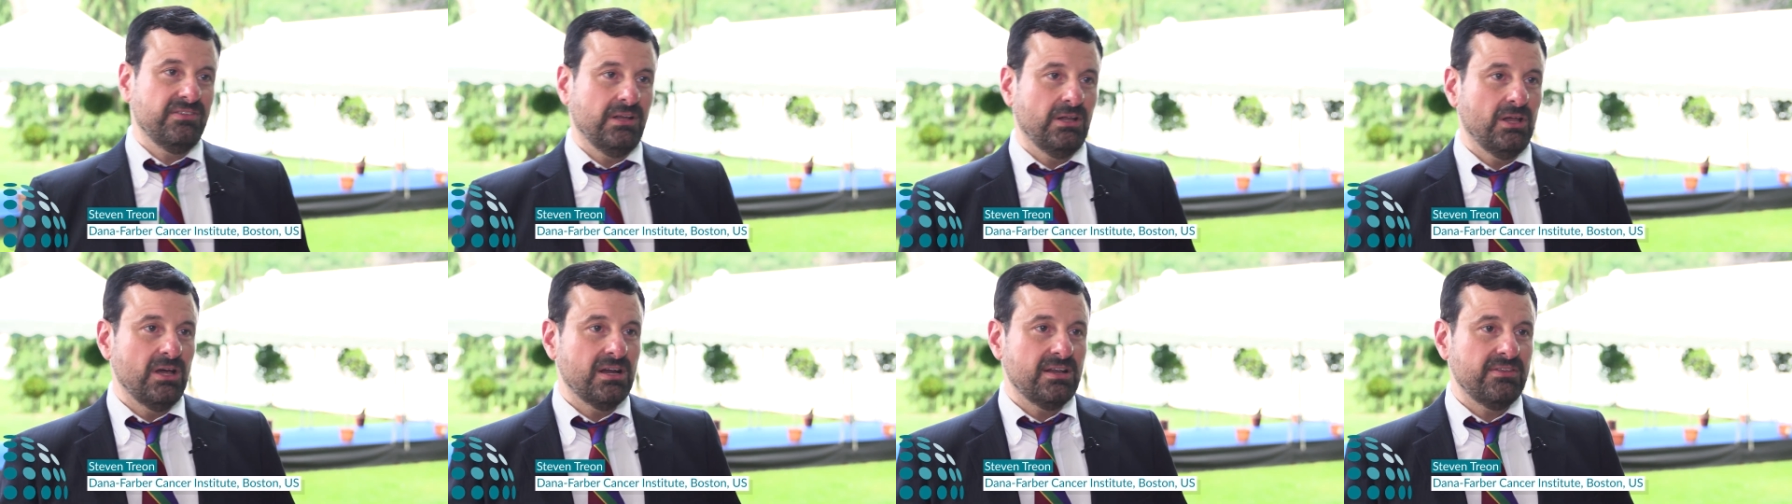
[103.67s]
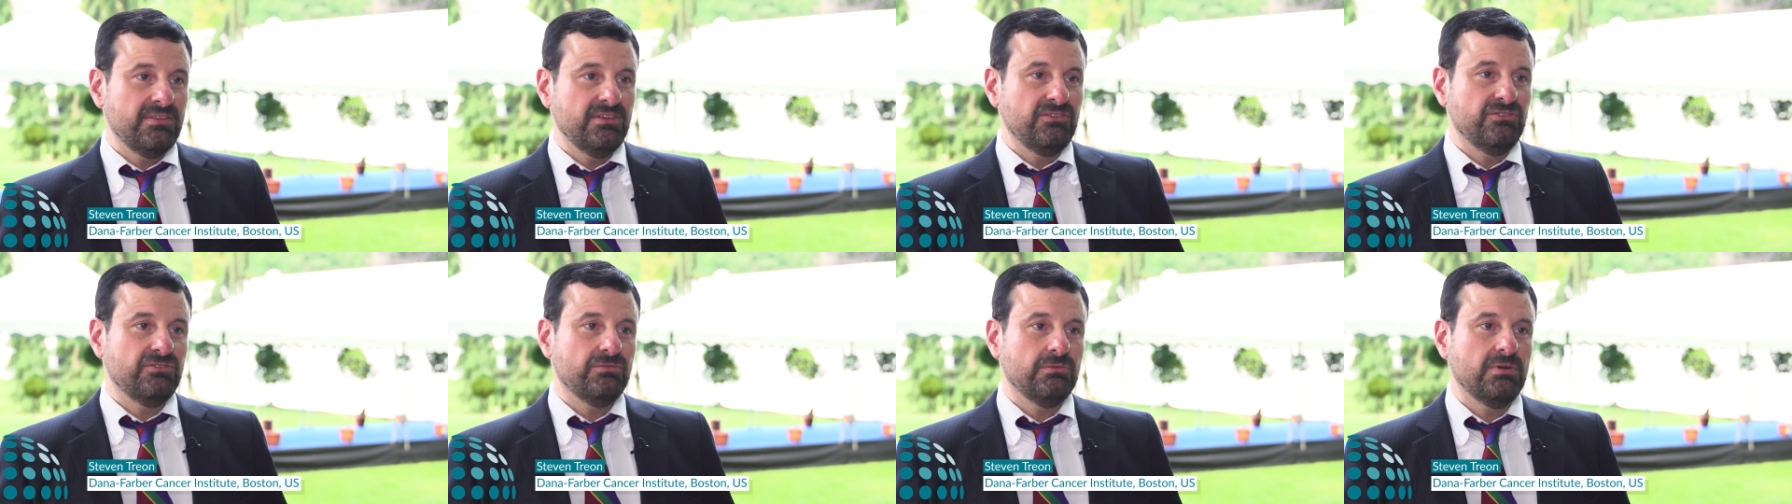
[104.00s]
A lot
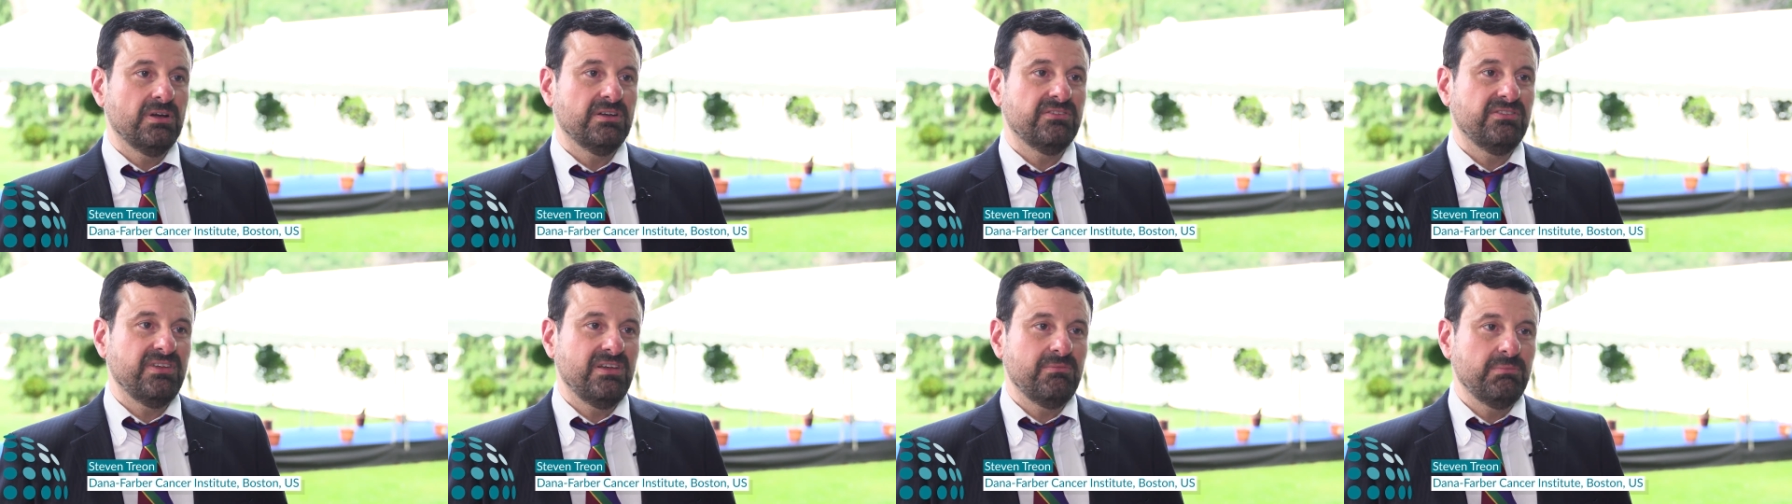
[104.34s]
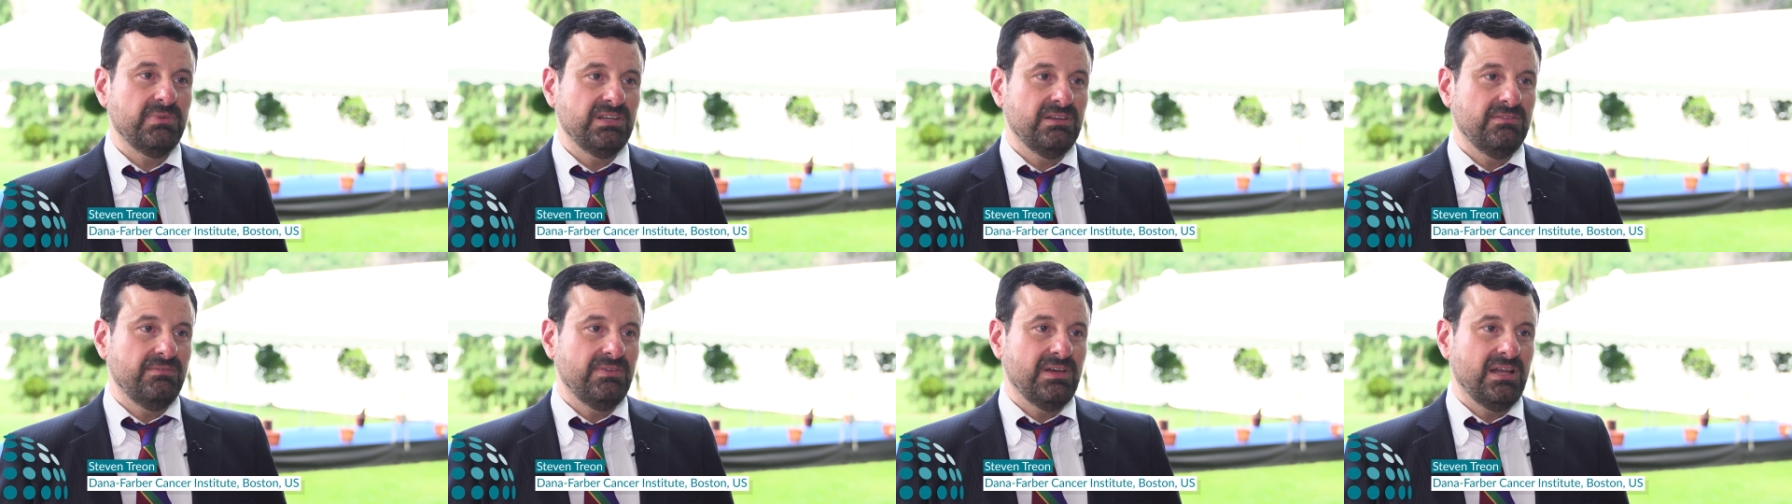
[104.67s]
of these drugs have
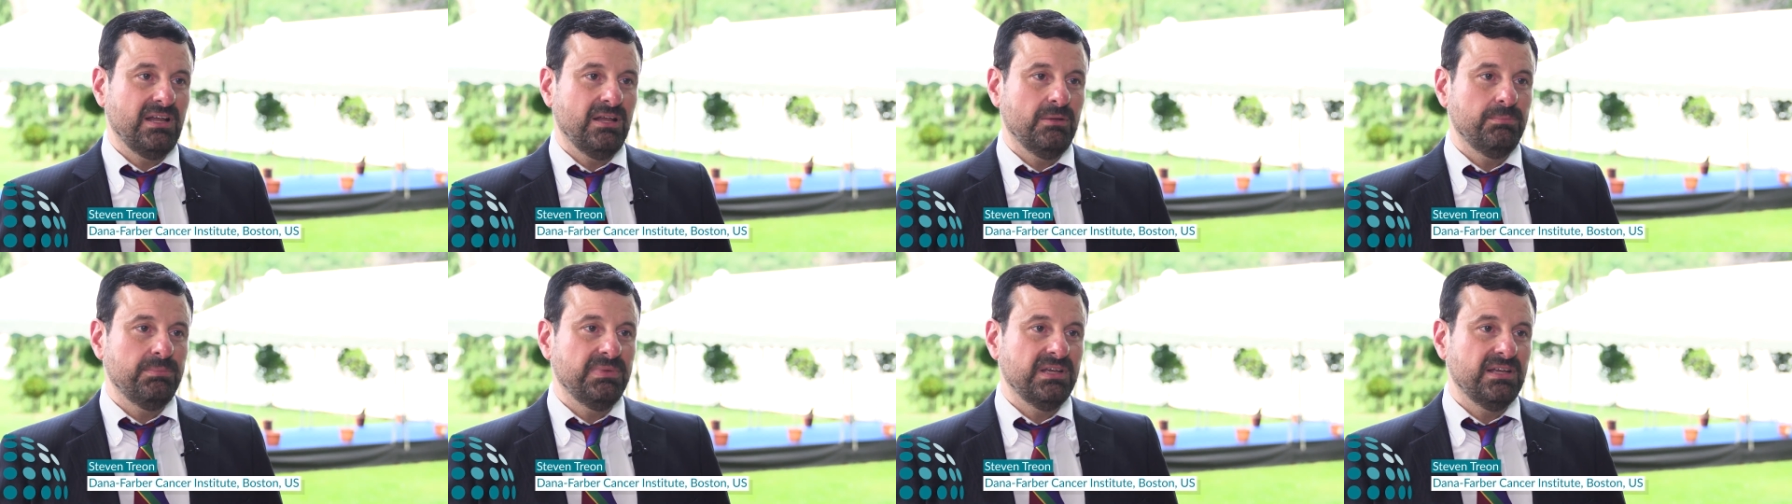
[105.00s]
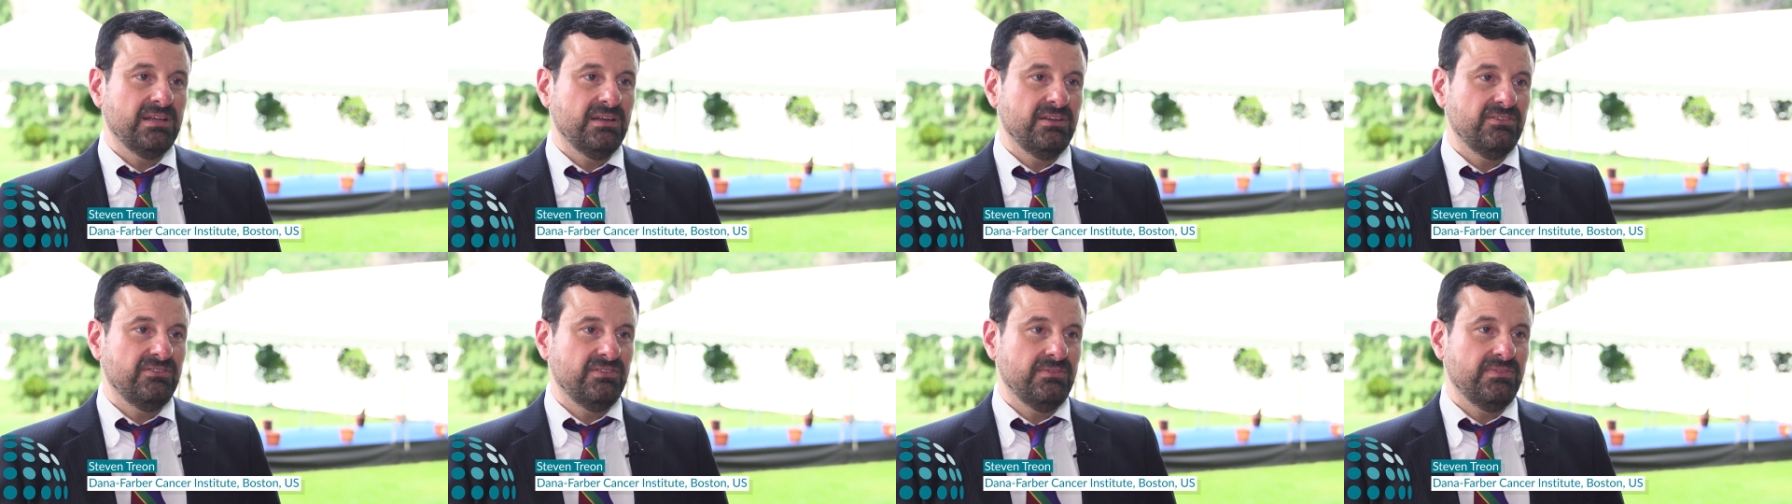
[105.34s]
been developed
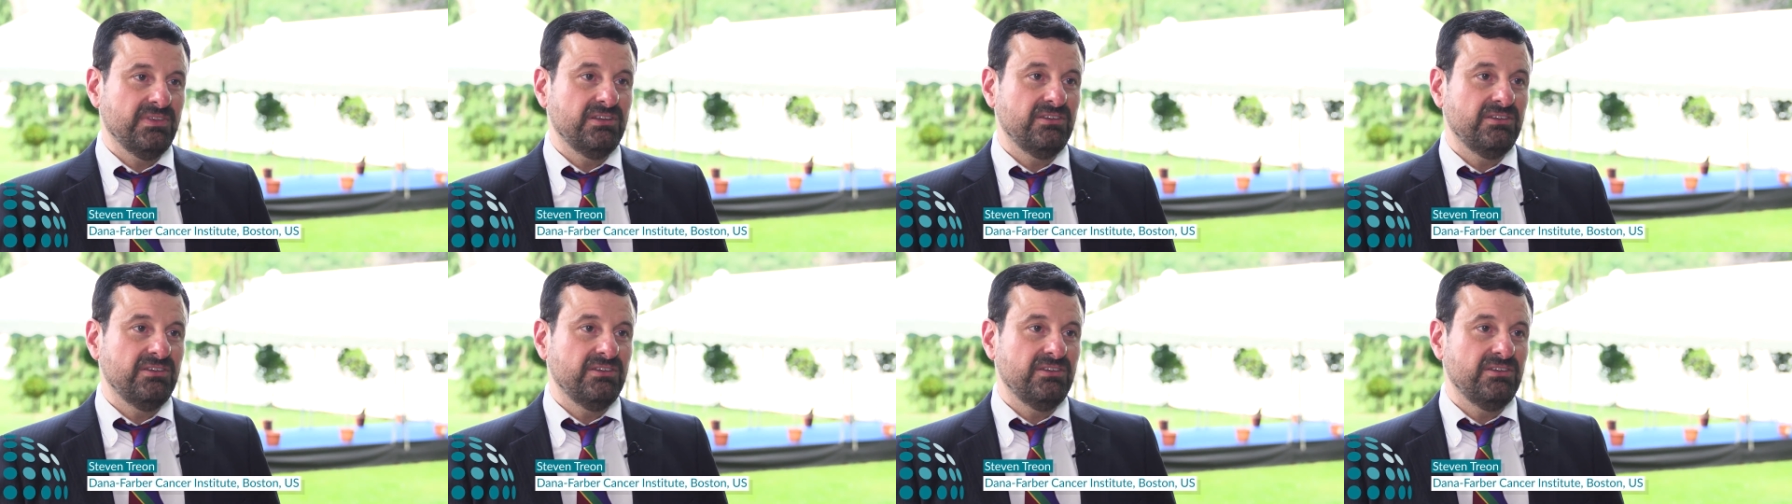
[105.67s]
because of